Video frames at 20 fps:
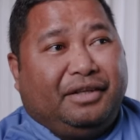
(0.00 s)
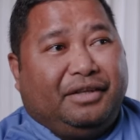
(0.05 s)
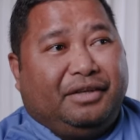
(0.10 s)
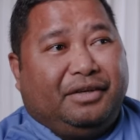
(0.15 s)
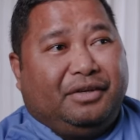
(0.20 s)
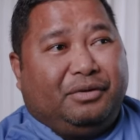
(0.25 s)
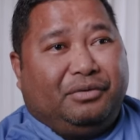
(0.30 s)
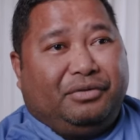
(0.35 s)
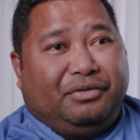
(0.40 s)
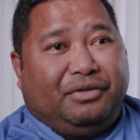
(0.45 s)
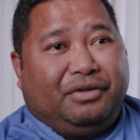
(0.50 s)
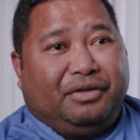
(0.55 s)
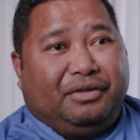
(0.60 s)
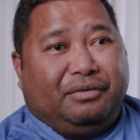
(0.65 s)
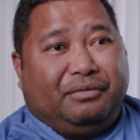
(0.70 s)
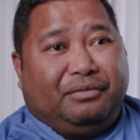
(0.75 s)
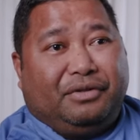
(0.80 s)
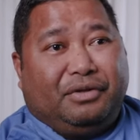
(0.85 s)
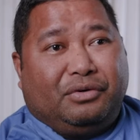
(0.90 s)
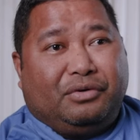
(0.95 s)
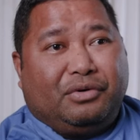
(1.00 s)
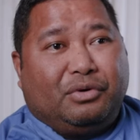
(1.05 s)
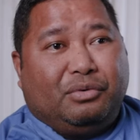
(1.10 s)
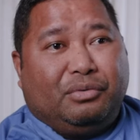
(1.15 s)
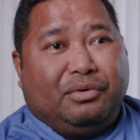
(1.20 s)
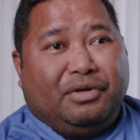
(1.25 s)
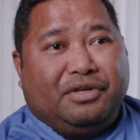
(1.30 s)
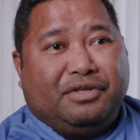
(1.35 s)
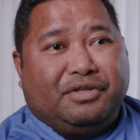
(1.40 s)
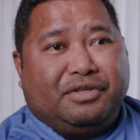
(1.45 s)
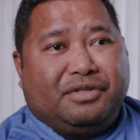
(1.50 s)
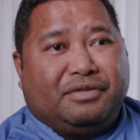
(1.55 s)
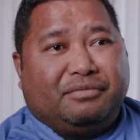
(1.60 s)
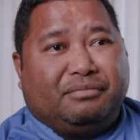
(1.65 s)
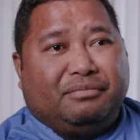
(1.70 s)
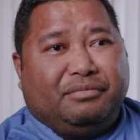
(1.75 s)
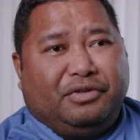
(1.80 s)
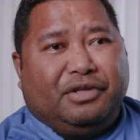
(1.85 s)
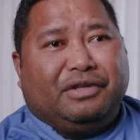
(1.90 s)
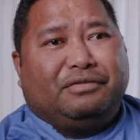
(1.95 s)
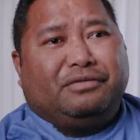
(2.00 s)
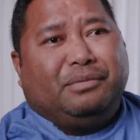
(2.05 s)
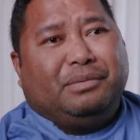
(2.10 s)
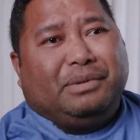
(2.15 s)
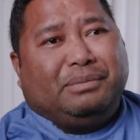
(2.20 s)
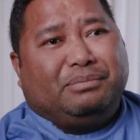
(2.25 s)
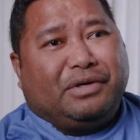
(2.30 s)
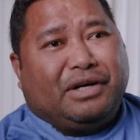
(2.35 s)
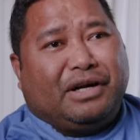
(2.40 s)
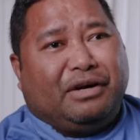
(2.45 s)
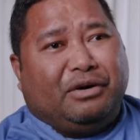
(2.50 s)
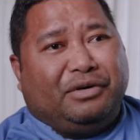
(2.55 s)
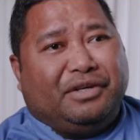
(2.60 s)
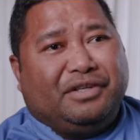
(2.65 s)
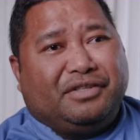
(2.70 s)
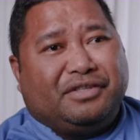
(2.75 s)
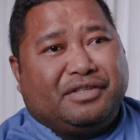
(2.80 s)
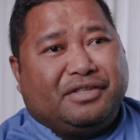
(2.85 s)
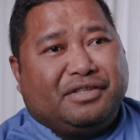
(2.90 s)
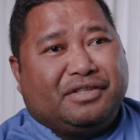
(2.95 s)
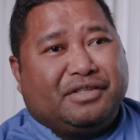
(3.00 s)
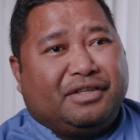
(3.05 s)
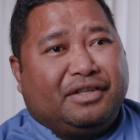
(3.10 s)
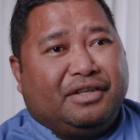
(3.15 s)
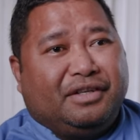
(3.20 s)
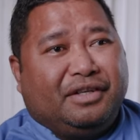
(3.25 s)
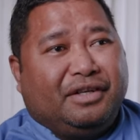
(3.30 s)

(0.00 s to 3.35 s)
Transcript: you know, the role is, you have to be proud. It's,